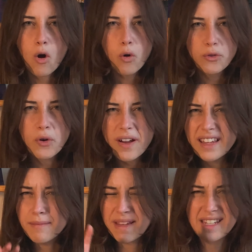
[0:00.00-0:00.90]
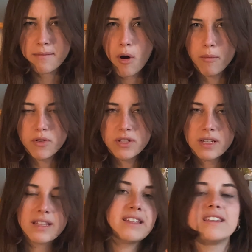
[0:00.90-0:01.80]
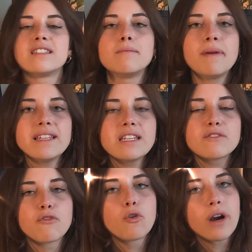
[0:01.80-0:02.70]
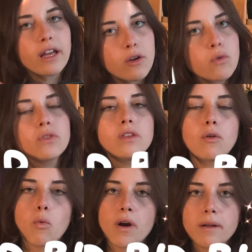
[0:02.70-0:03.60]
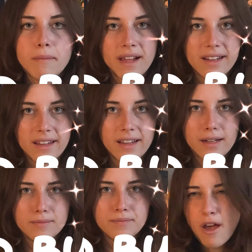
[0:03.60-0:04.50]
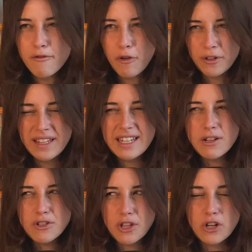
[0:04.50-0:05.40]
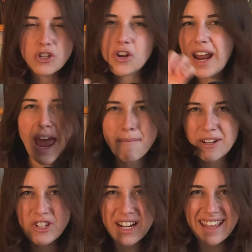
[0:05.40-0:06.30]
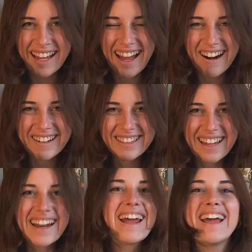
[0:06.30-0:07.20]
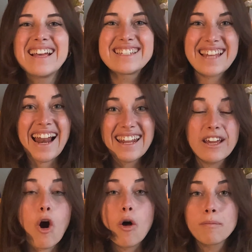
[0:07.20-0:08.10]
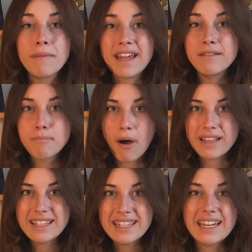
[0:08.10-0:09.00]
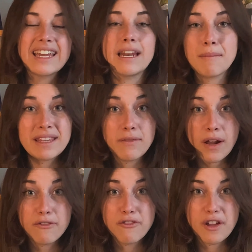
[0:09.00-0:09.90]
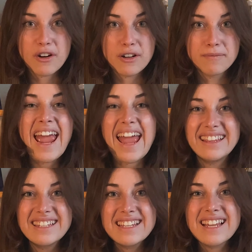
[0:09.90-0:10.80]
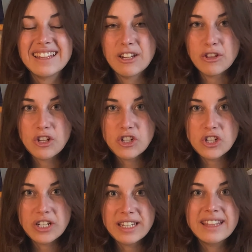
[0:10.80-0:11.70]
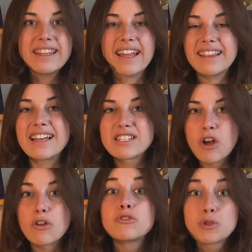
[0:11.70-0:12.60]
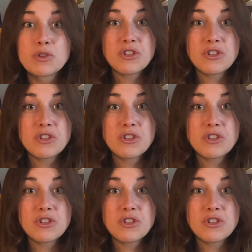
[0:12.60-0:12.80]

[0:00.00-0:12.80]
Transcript: Although it may seem obvious, this is the basis for a good world building. For this illustration, I imagined a character selling homemade pots in a medieval fair, and this is a tradition that has gone through